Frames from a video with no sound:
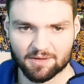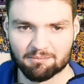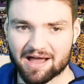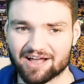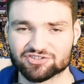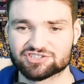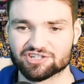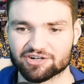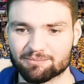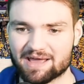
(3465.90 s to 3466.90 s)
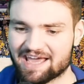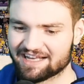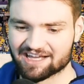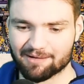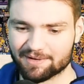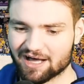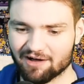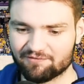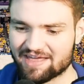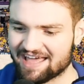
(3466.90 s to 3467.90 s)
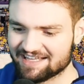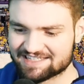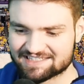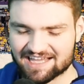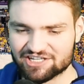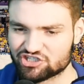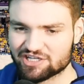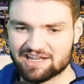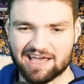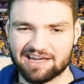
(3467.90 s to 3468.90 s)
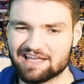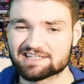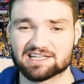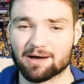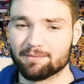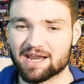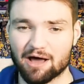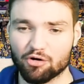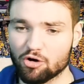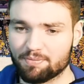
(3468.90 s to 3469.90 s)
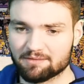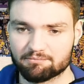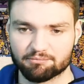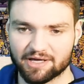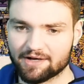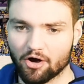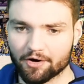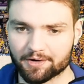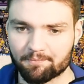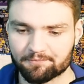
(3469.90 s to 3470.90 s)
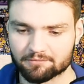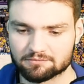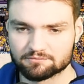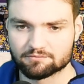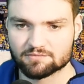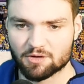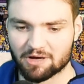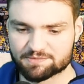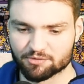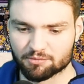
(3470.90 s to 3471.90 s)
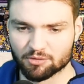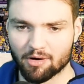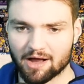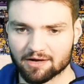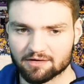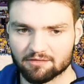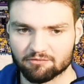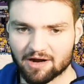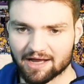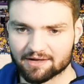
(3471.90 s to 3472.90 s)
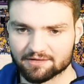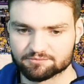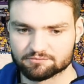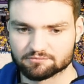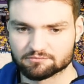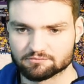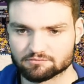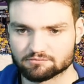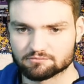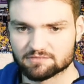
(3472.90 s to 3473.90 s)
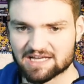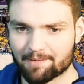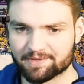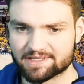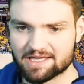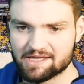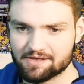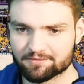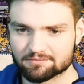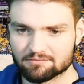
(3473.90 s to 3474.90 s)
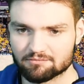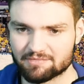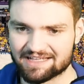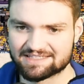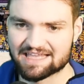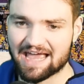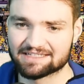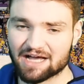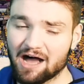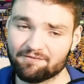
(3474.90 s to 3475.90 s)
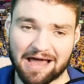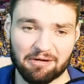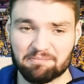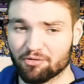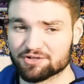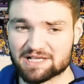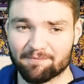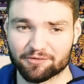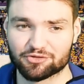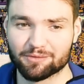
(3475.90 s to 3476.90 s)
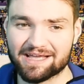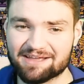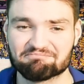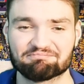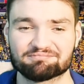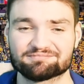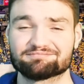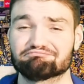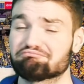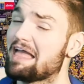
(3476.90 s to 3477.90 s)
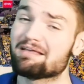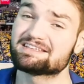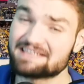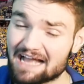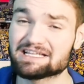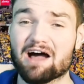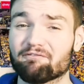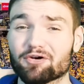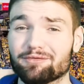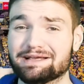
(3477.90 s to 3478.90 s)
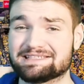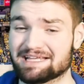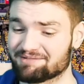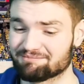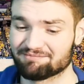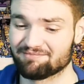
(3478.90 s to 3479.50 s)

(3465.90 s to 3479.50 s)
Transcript: Miles Turner, man, coming off that extension, and he's coming out open, playing hard. Westbrook with the walk. Rock. Top of the key. Being sagged off. Now he pulls up for three. Sagged off for a reason.